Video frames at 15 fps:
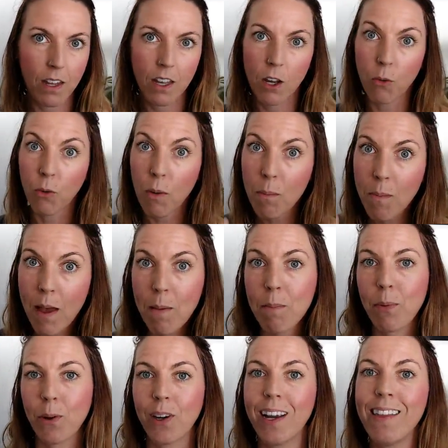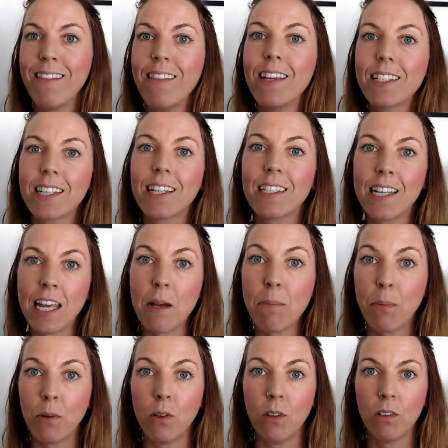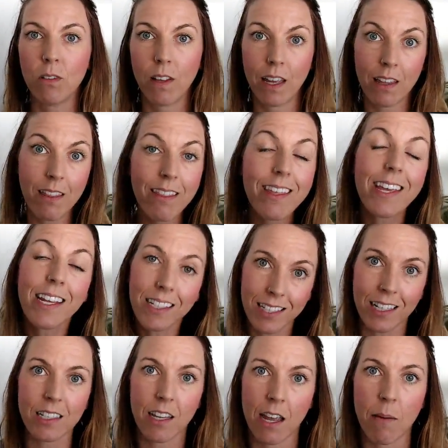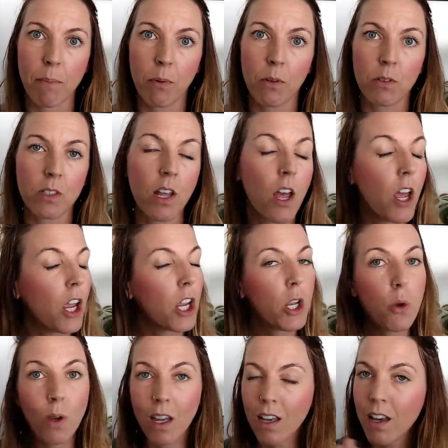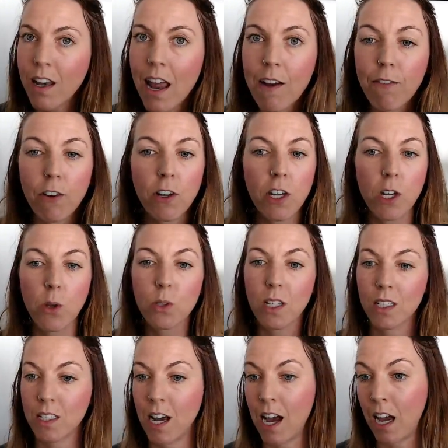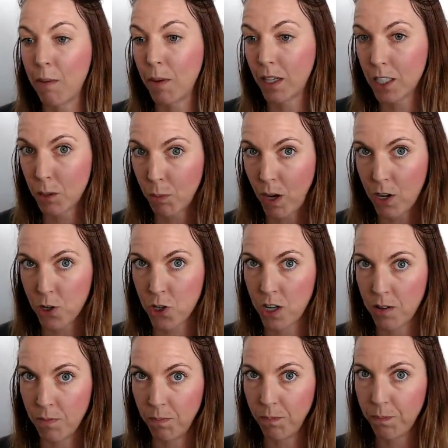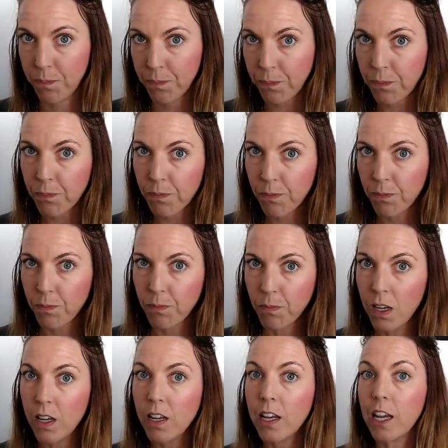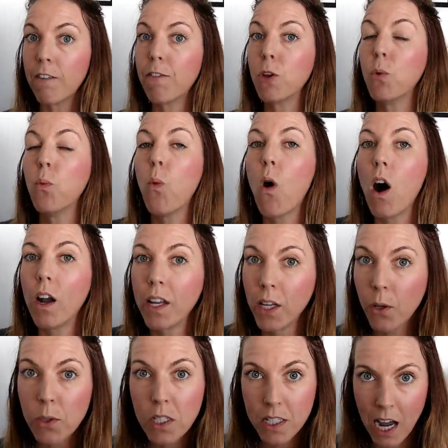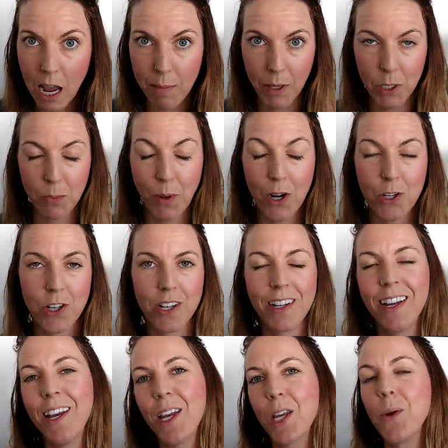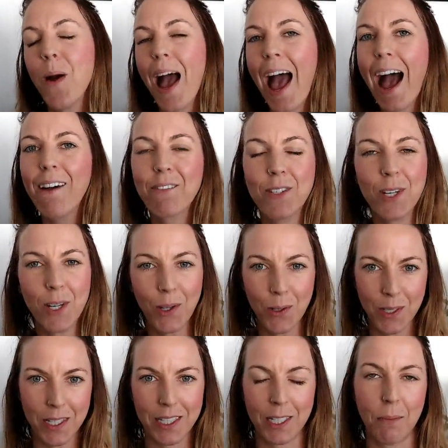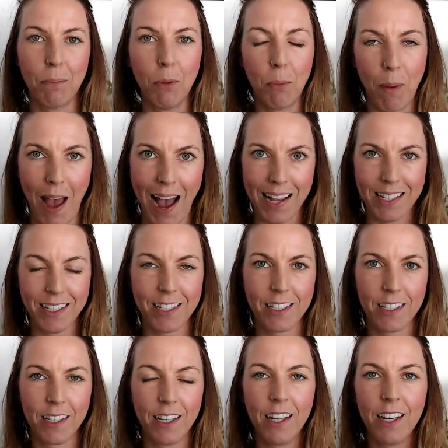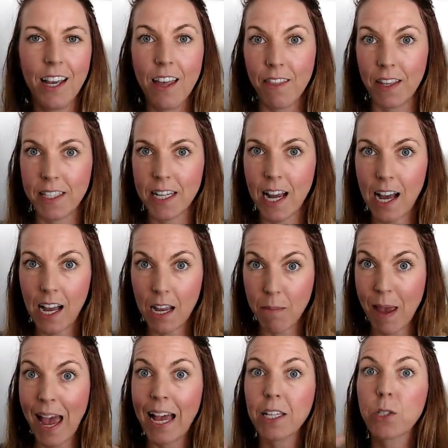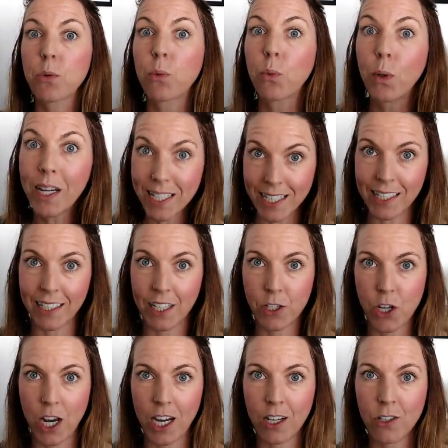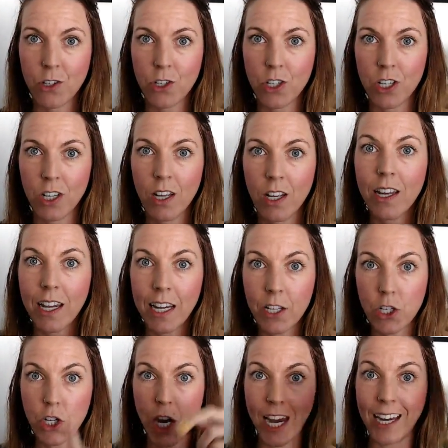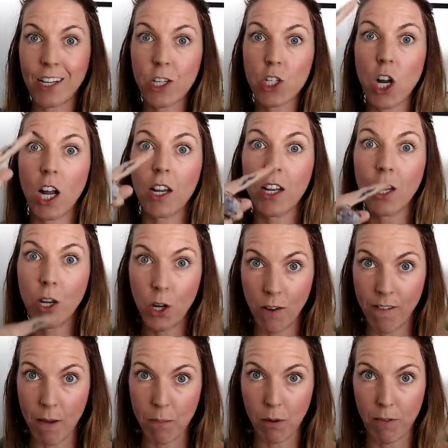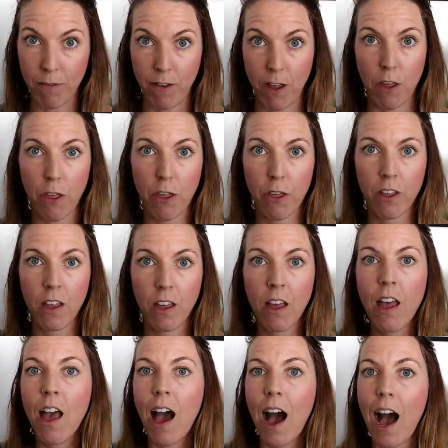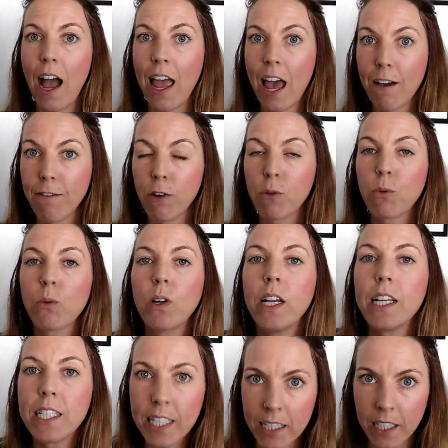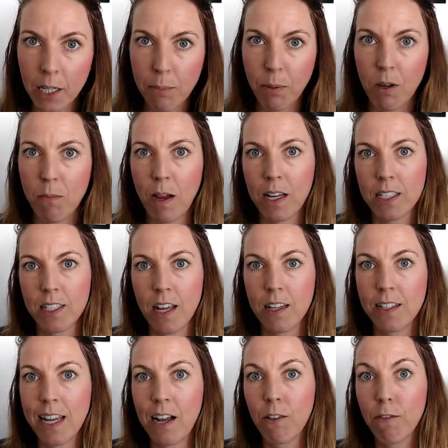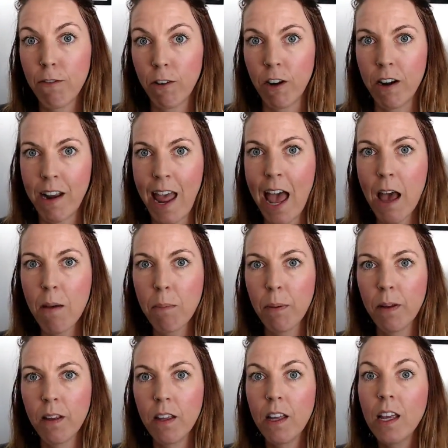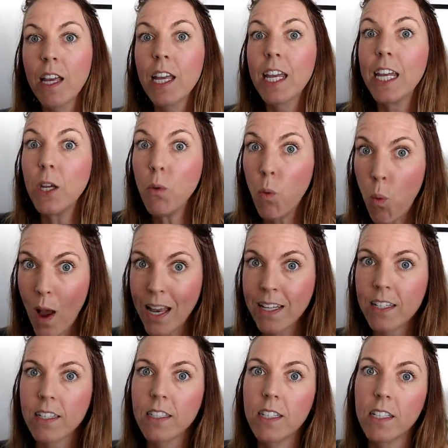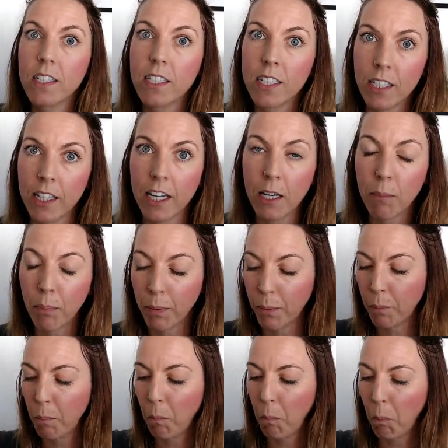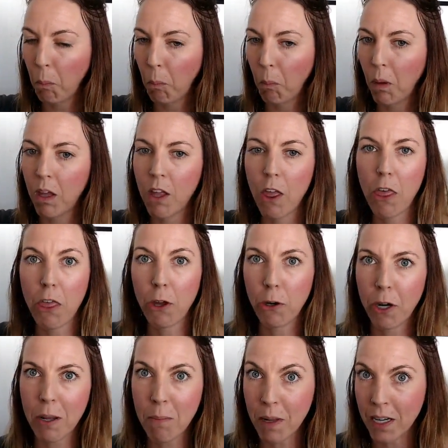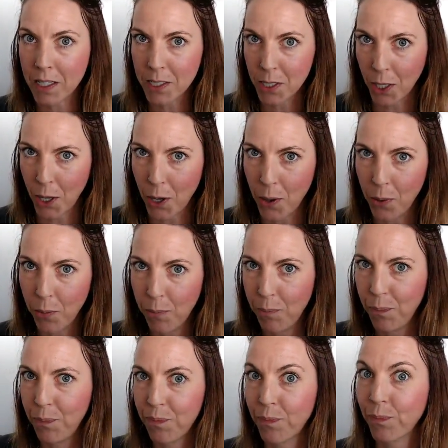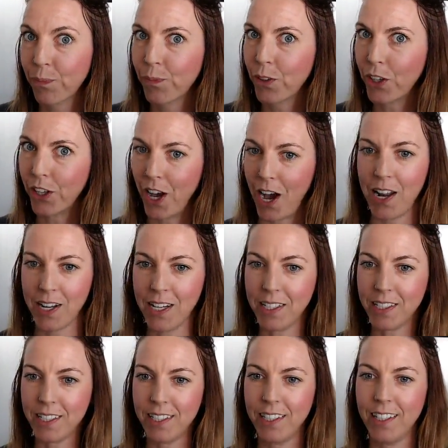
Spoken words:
Remember, in these examples, you can never use a time expression. If you want to use a time expression, you have to use the simple past. The time has recently changed. It changed on November 5th. I have recently put my son down for a nap. He went to sleep 30 minutes ago. Got it?